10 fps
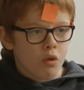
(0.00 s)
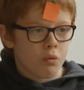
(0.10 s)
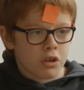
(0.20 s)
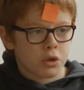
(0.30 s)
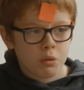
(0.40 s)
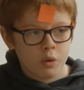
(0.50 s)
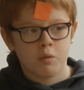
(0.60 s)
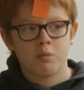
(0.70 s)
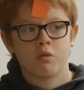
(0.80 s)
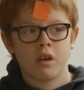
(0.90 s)
which
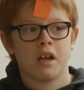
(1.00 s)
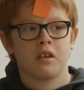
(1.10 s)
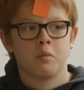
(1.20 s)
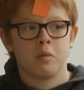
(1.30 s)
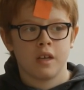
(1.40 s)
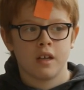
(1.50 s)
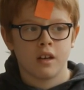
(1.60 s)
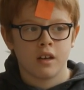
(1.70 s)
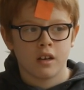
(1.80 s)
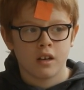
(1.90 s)
groups we had to be in.
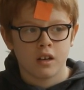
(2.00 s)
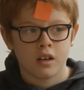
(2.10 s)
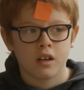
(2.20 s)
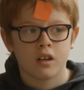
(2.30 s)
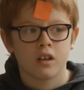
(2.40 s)
You made